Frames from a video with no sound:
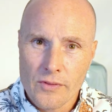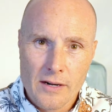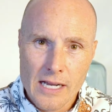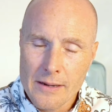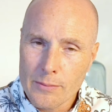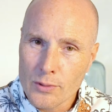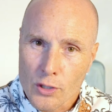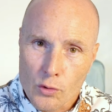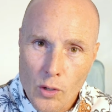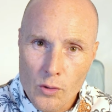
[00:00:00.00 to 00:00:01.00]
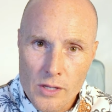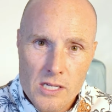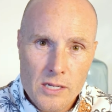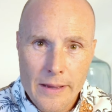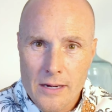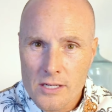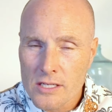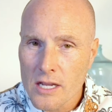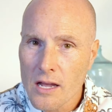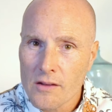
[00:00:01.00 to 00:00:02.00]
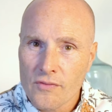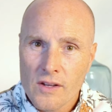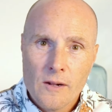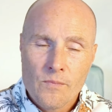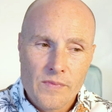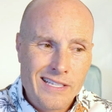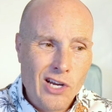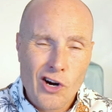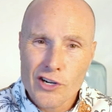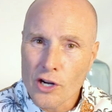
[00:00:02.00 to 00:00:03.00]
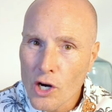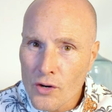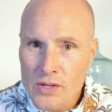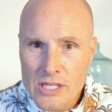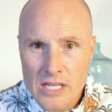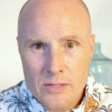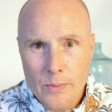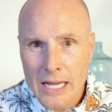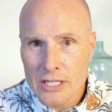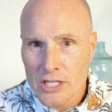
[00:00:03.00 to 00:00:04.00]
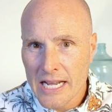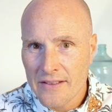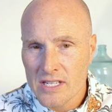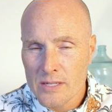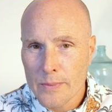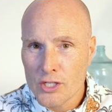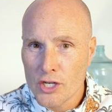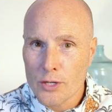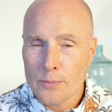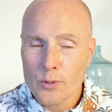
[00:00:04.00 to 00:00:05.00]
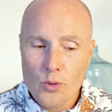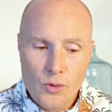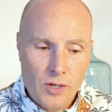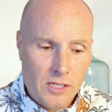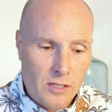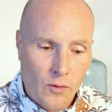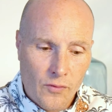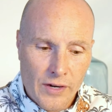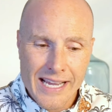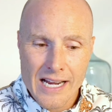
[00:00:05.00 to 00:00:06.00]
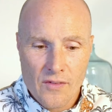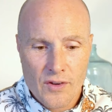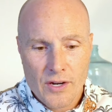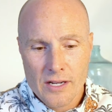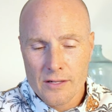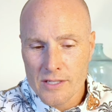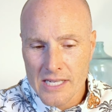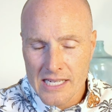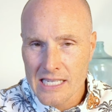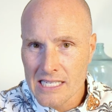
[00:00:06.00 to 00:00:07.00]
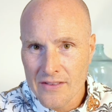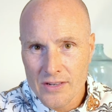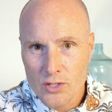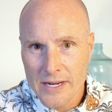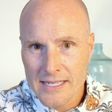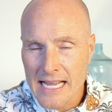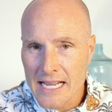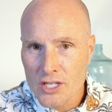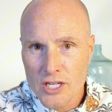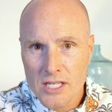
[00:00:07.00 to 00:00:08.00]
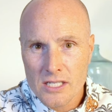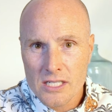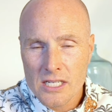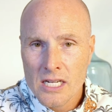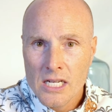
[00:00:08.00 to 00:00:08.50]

They're not able to grow this amount of stuff. It's hard to harvest this much and have this much at your booth, because don't forget, if you're going to do 67 transactions